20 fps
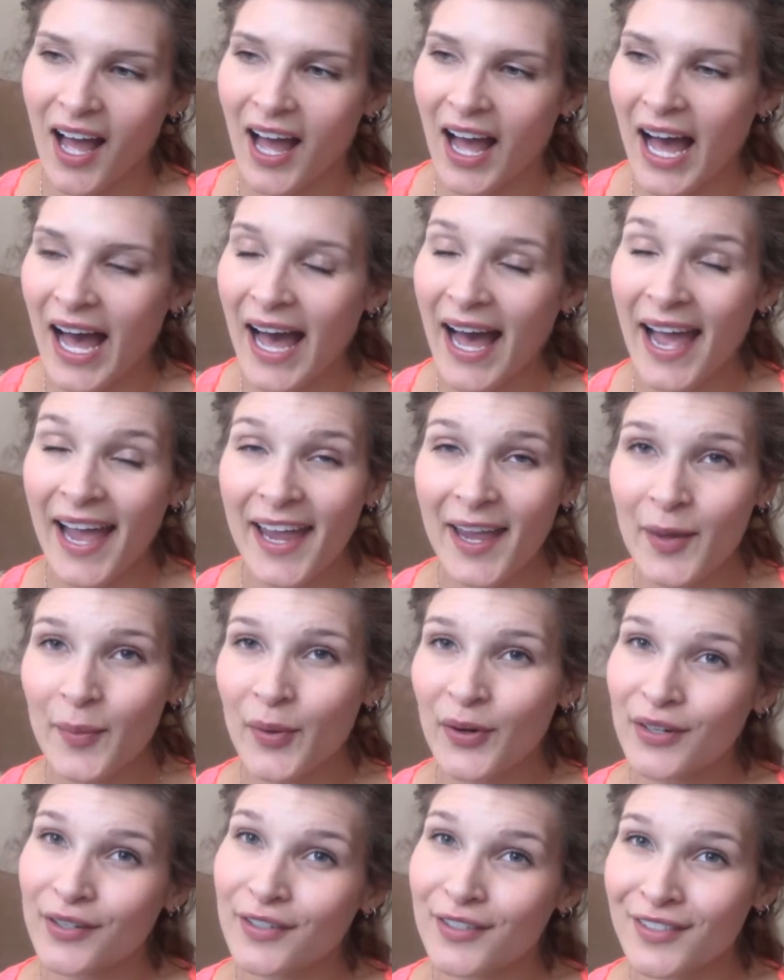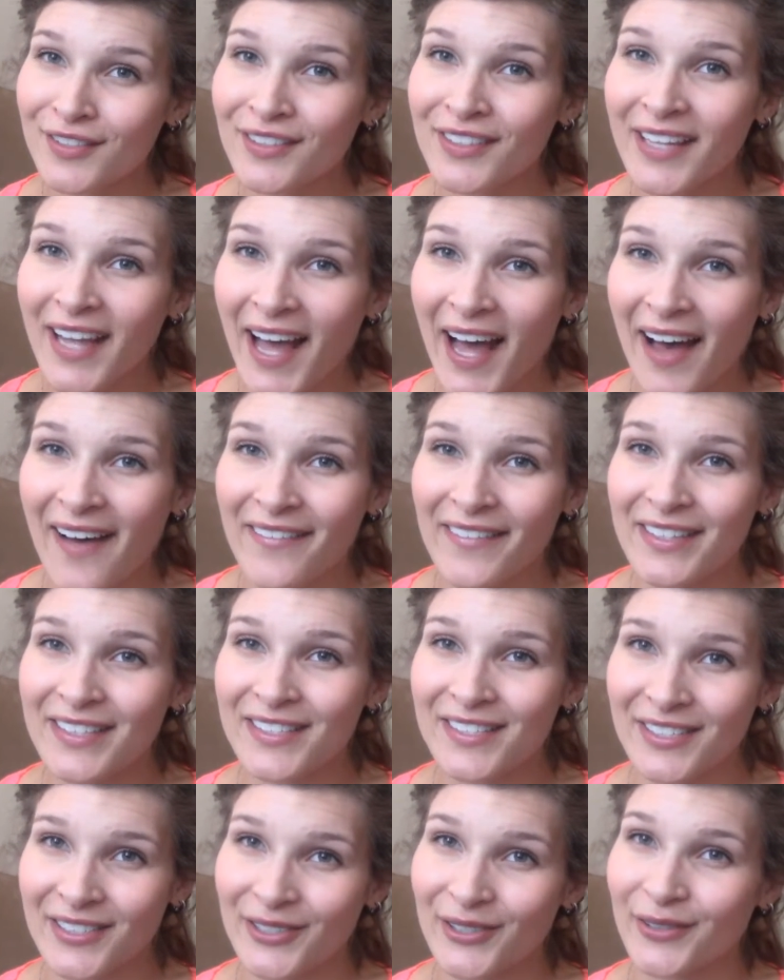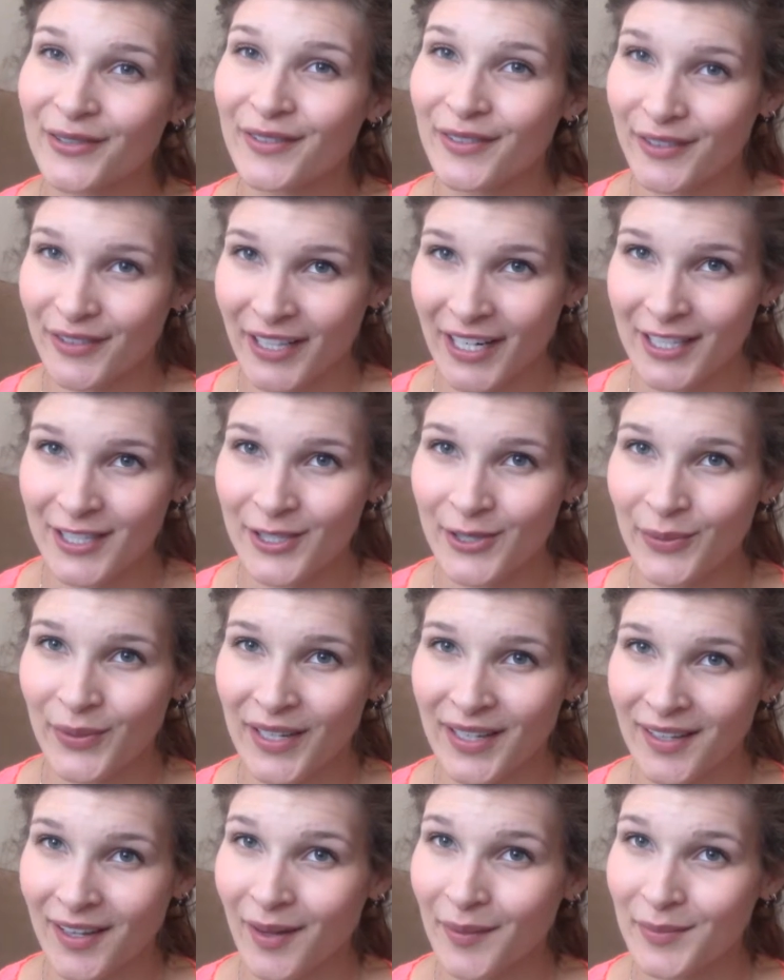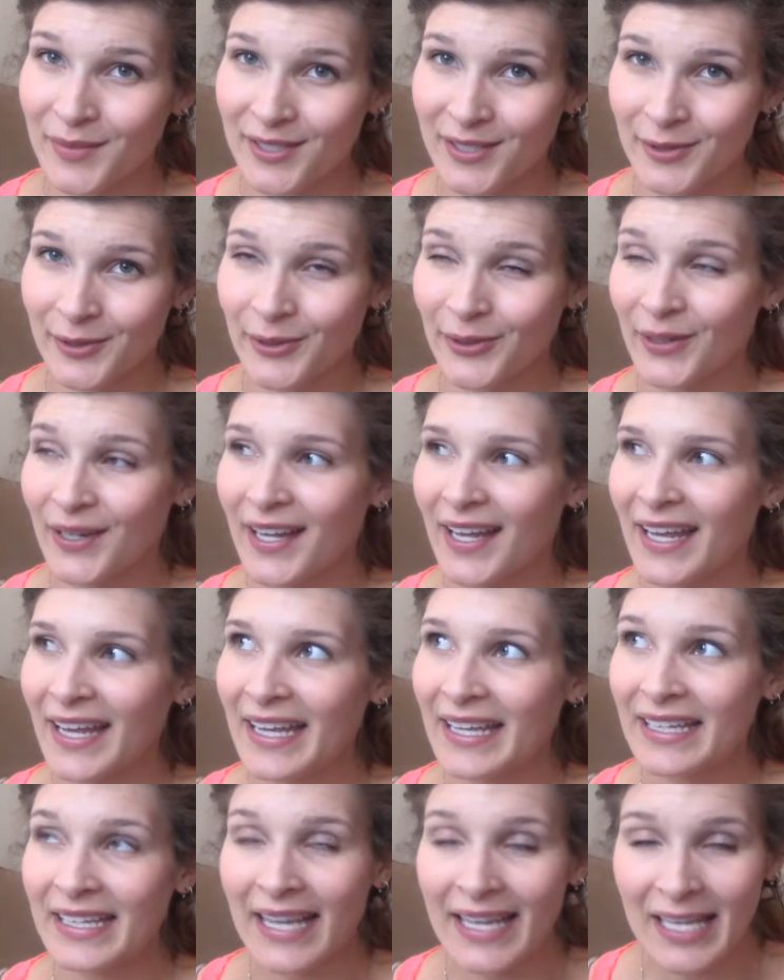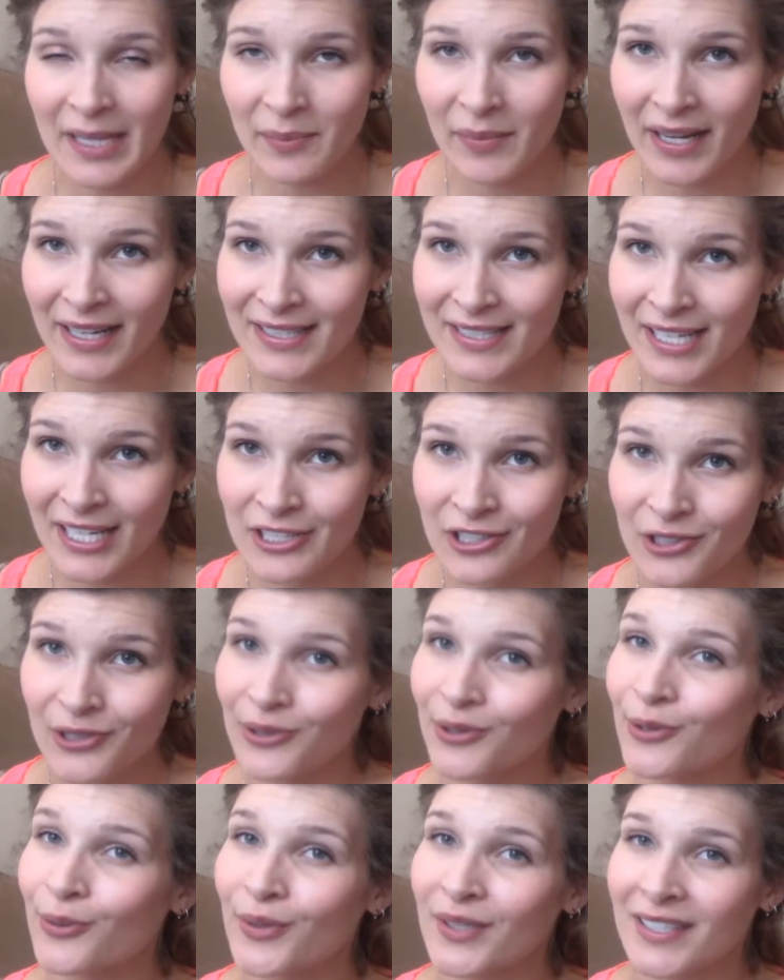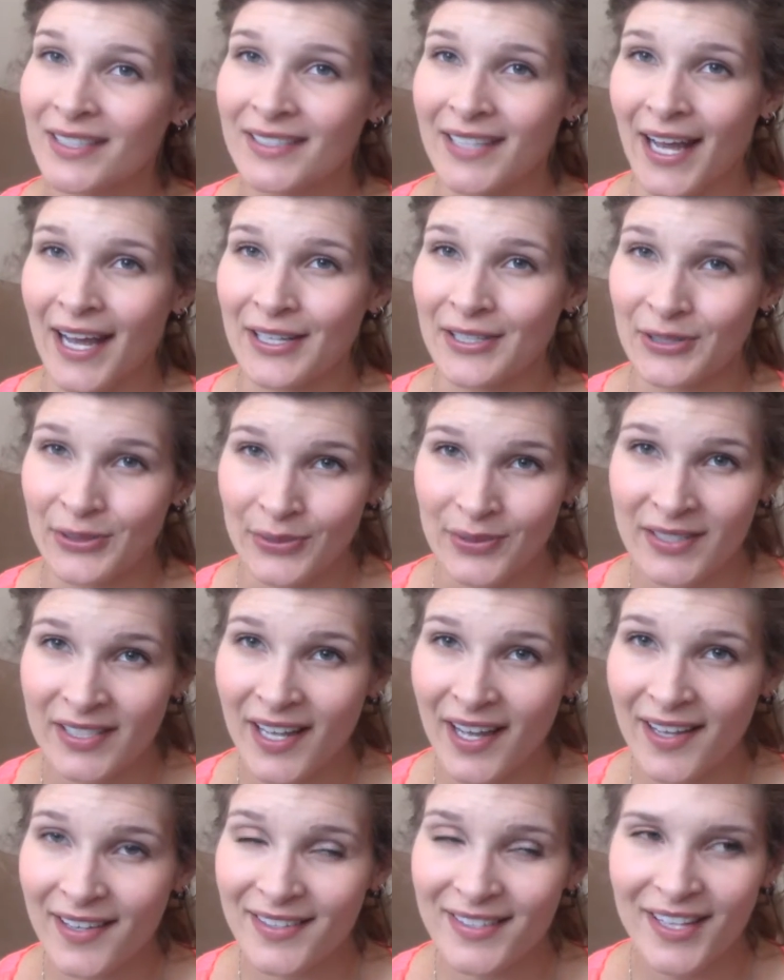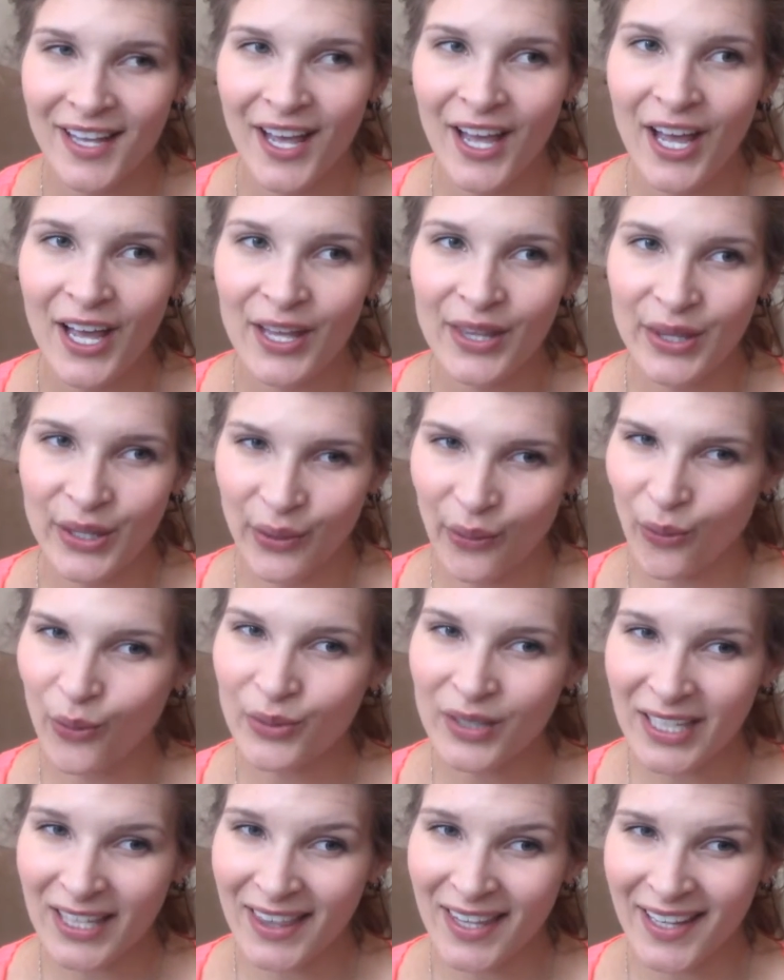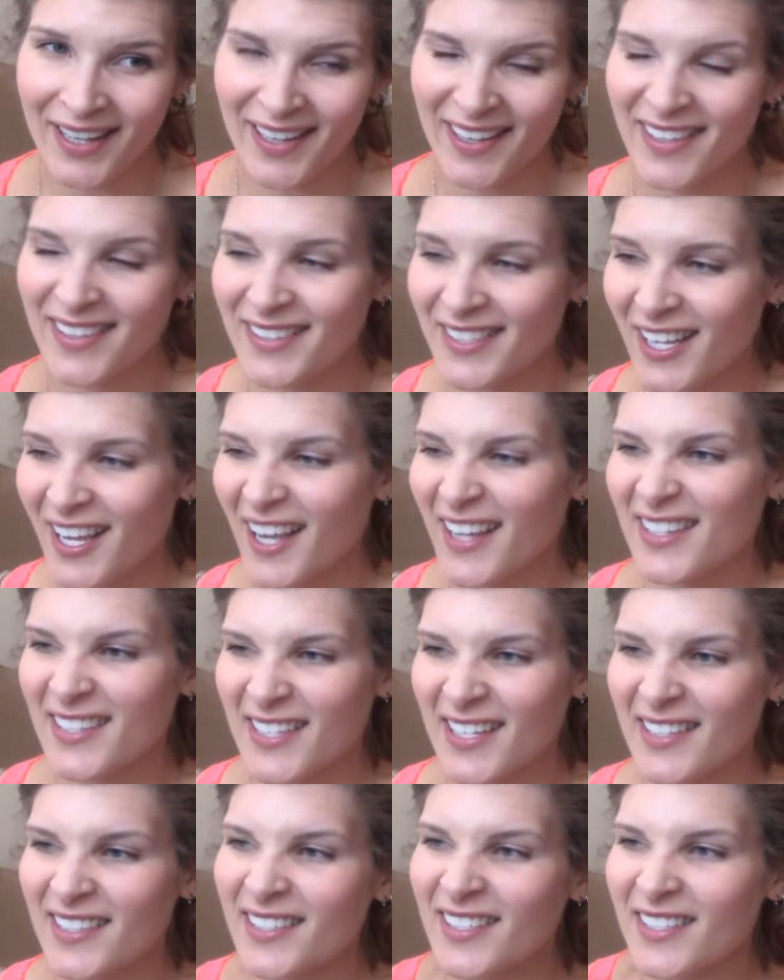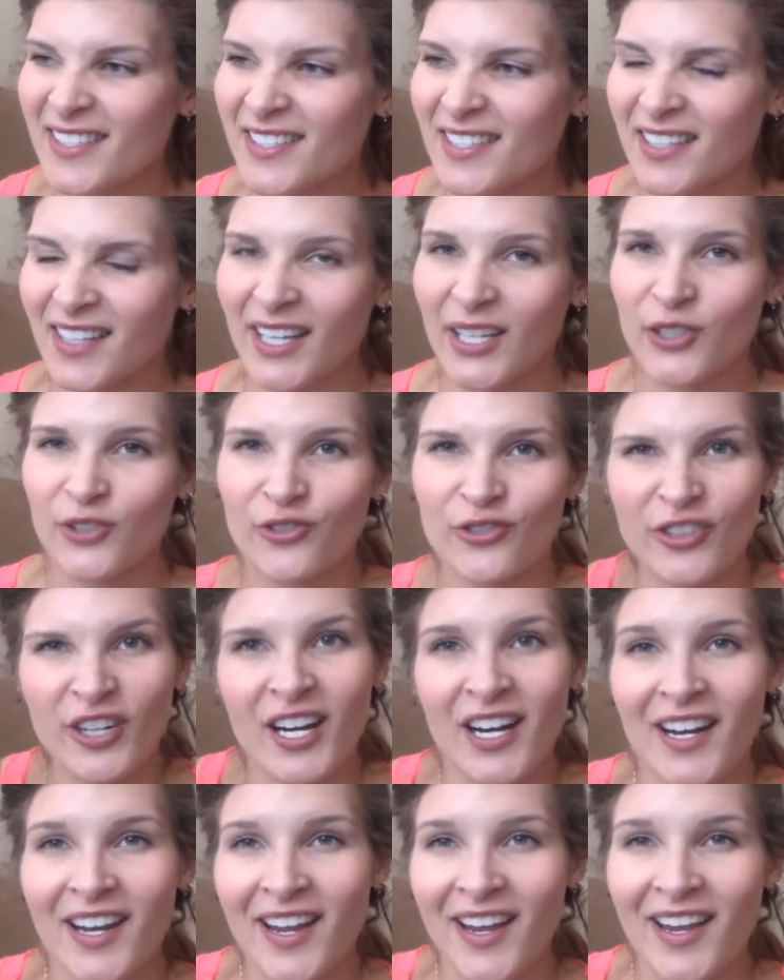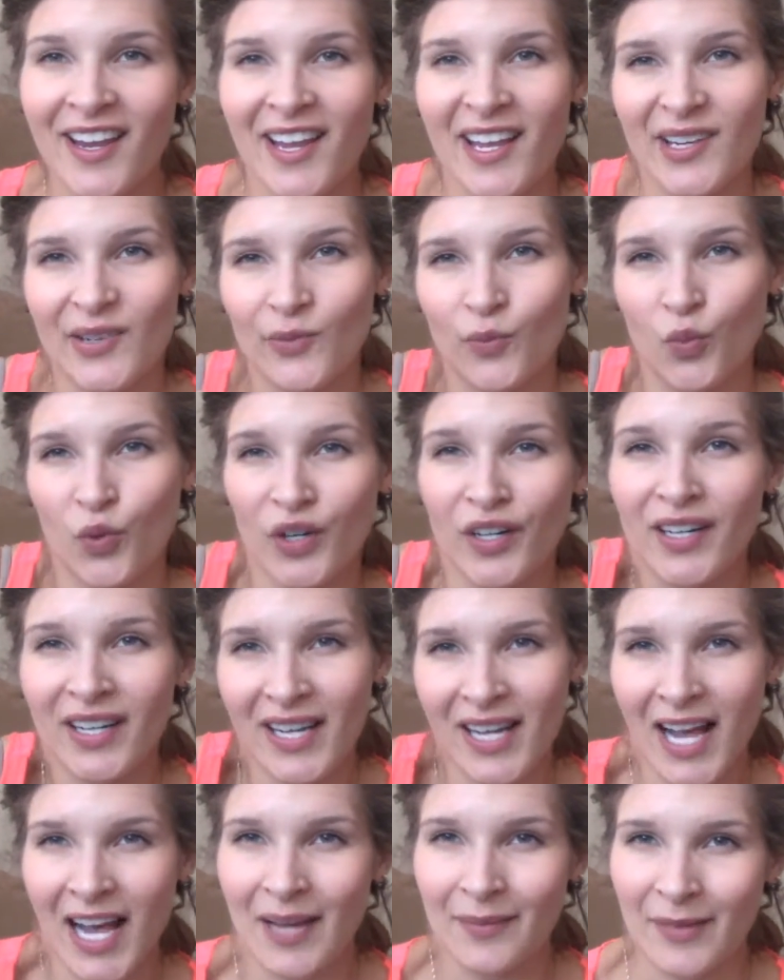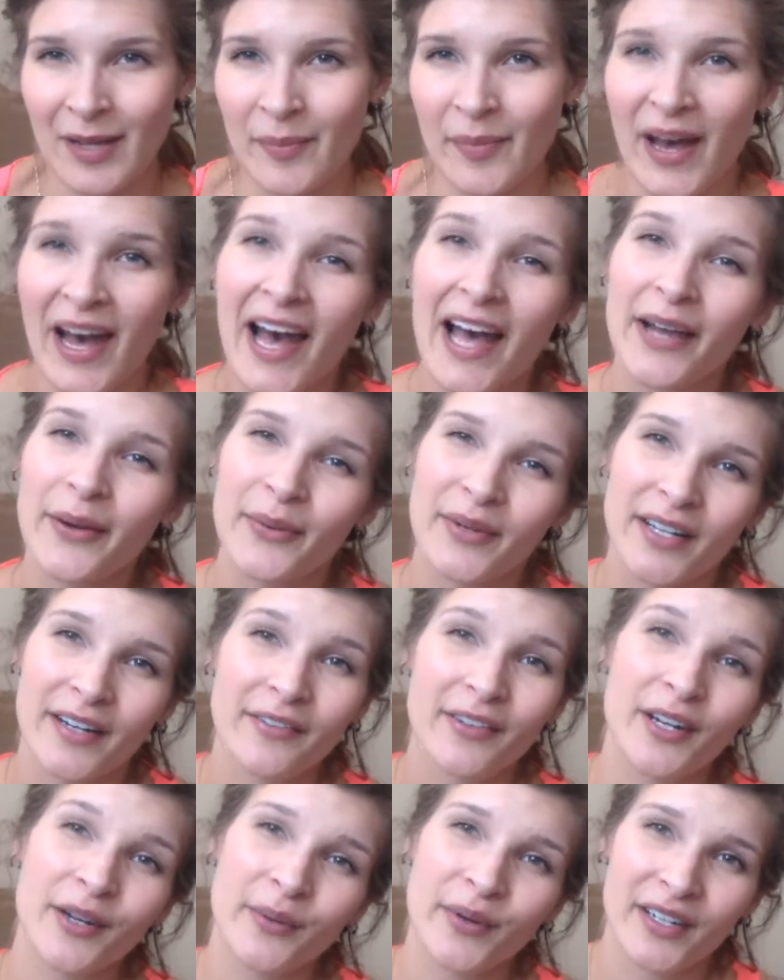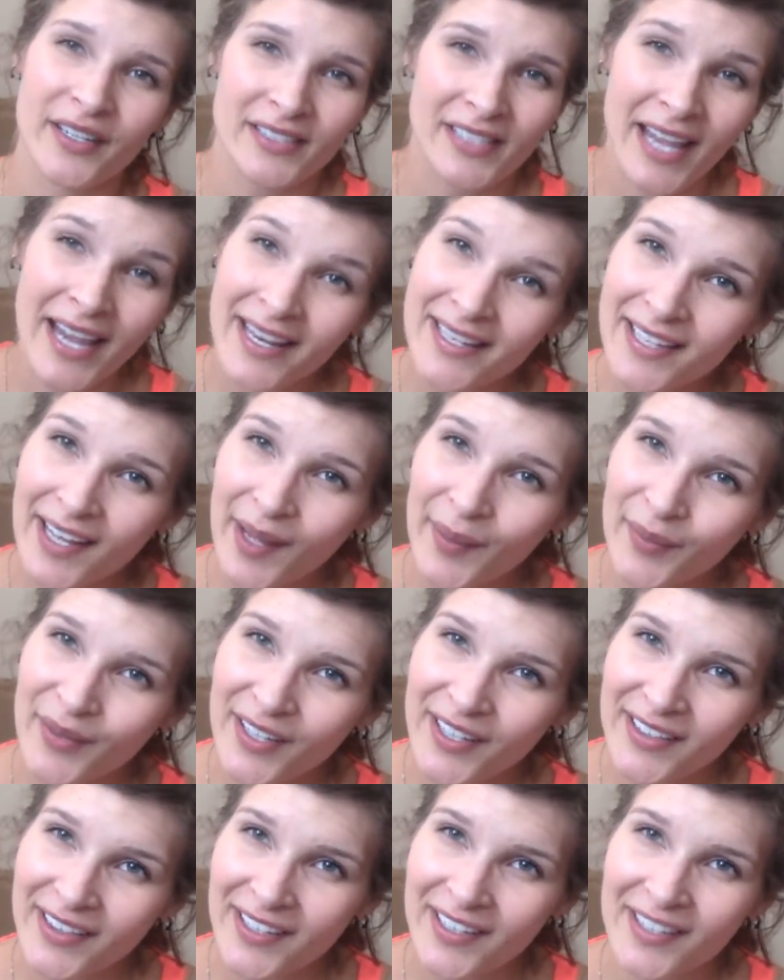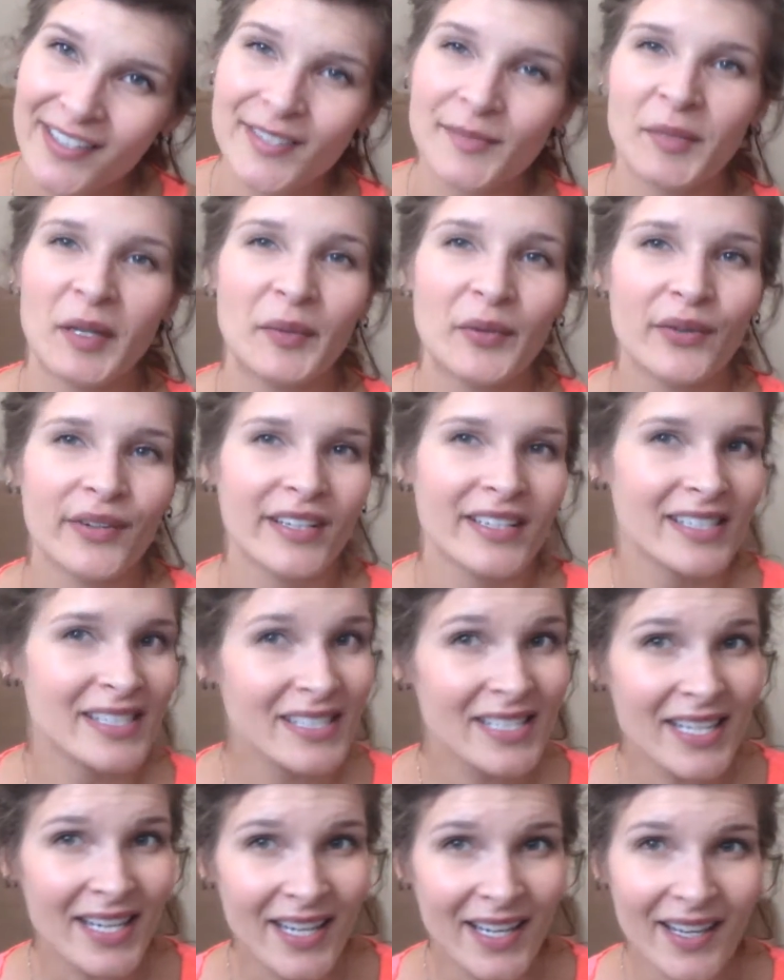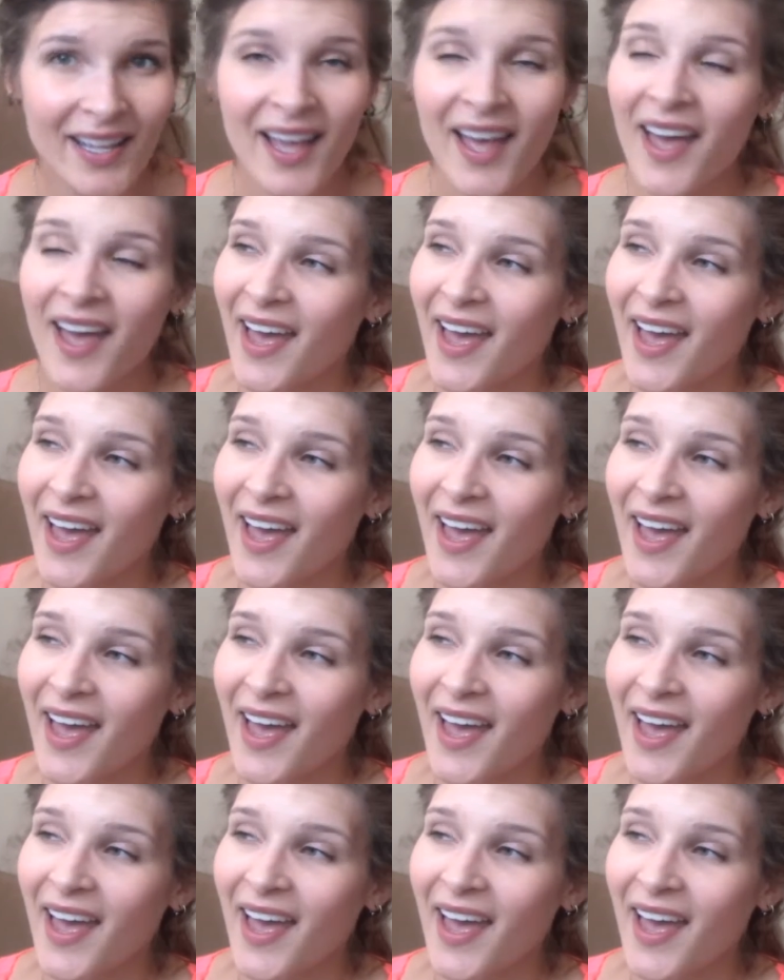I personally have 0 regrets when it comes to getting my tattoo, what the tattoo says. The only thing is, since it's like writing and wording on my back, whenever I wear a tank top like this, people can see it.